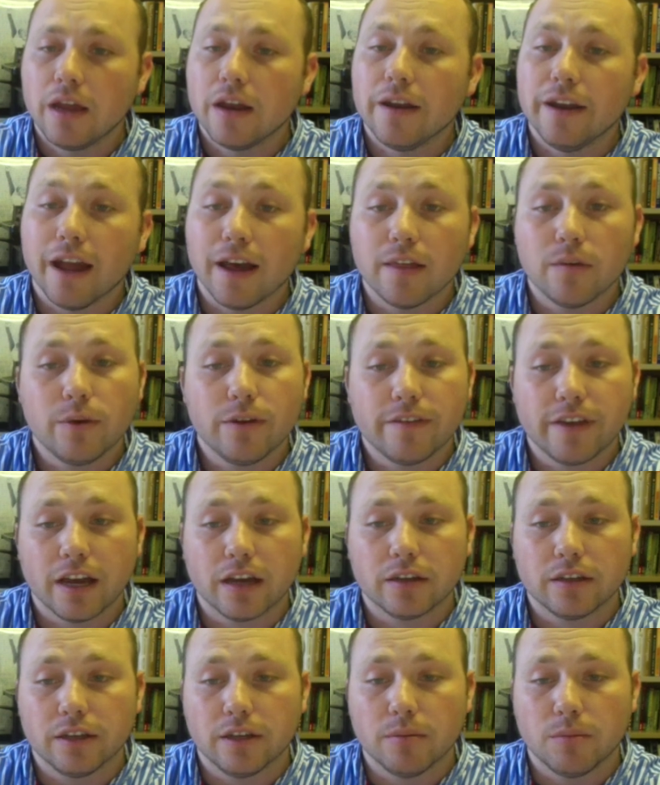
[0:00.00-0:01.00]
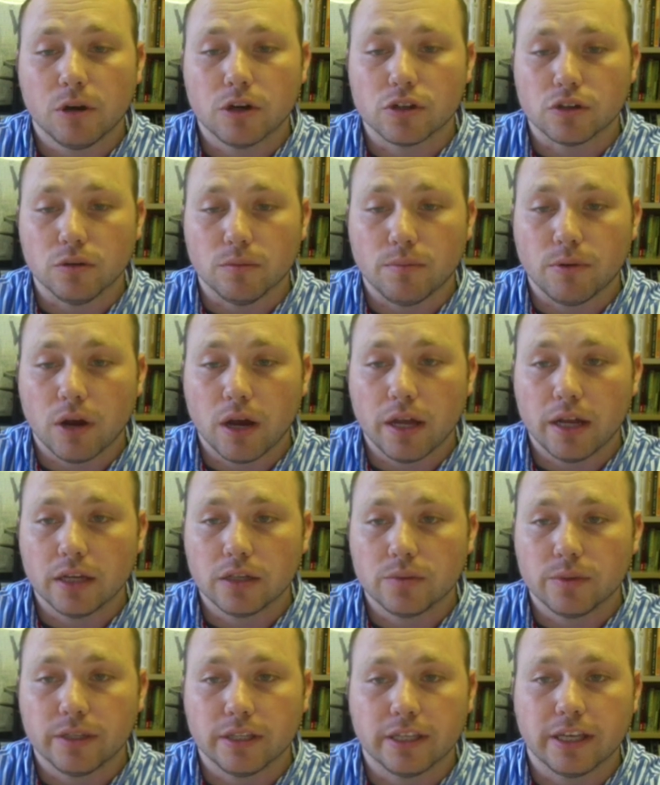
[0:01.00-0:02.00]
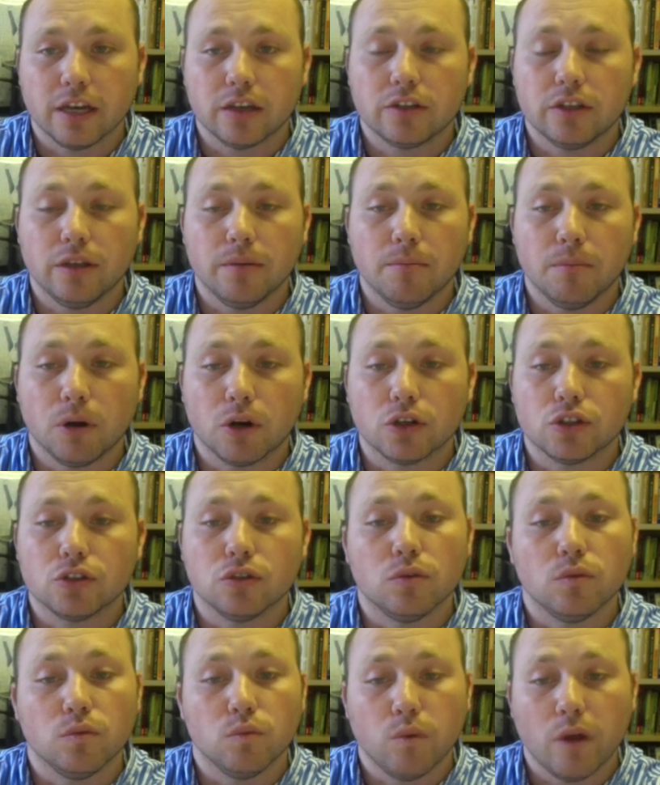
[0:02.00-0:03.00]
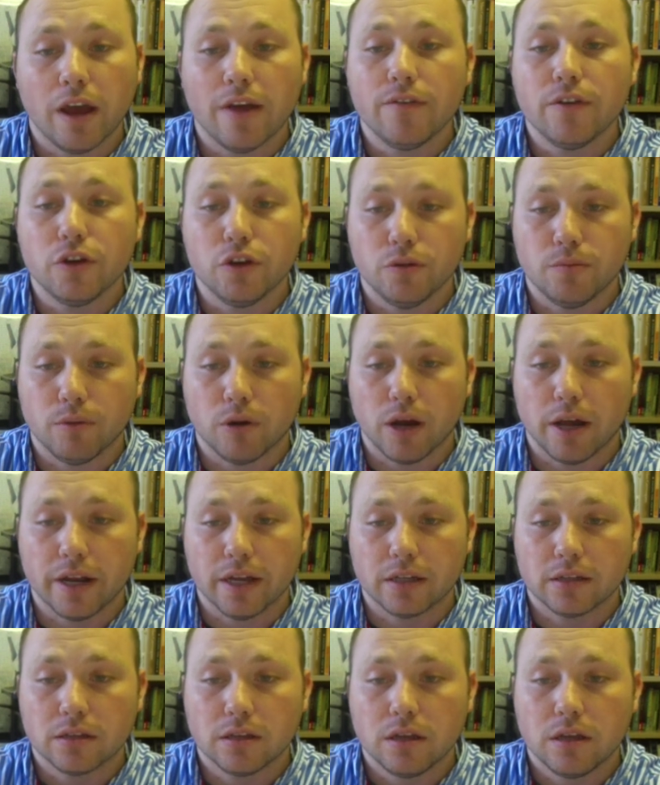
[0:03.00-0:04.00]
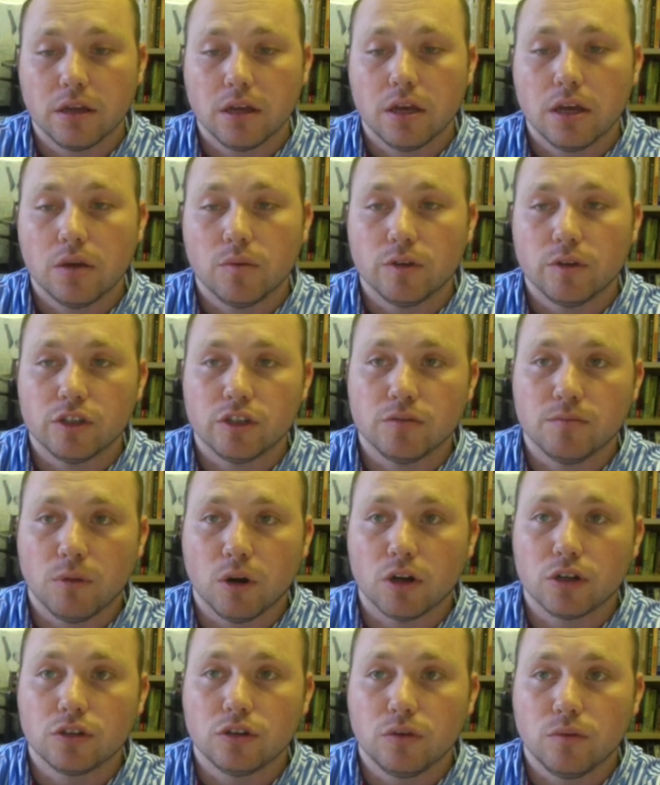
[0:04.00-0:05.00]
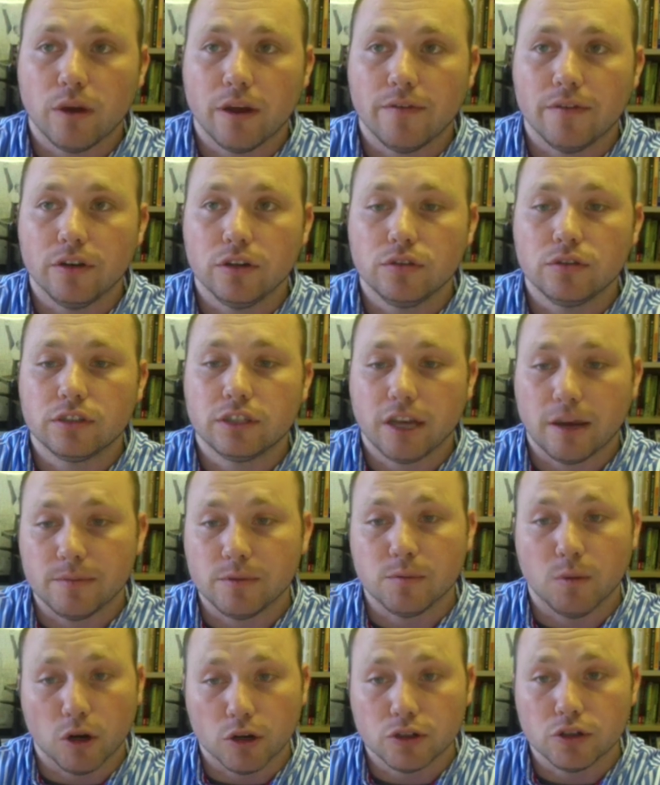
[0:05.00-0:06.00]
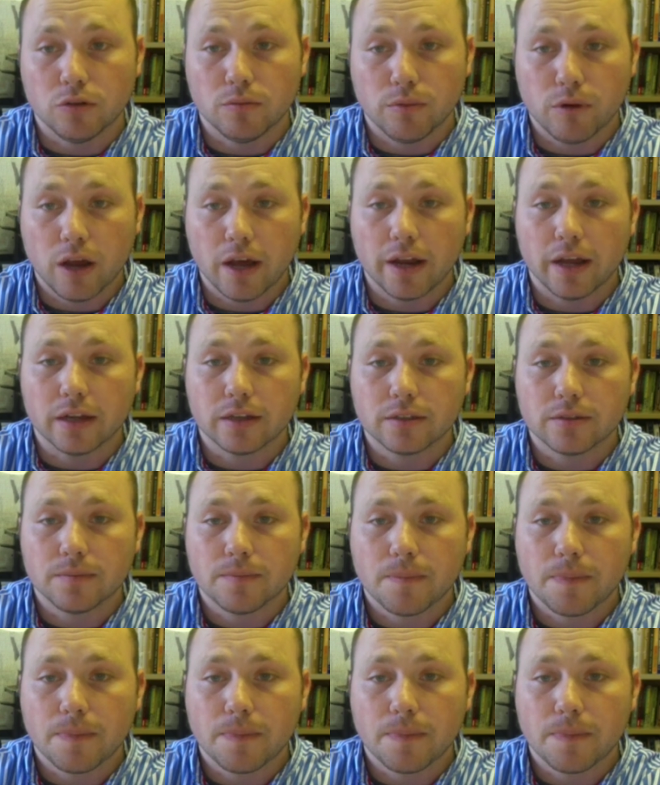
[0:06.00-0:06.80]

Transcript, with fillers: Now that we've calculated marginal product, we can calculate marginal revenue product, which is marginal revenue times marginal product.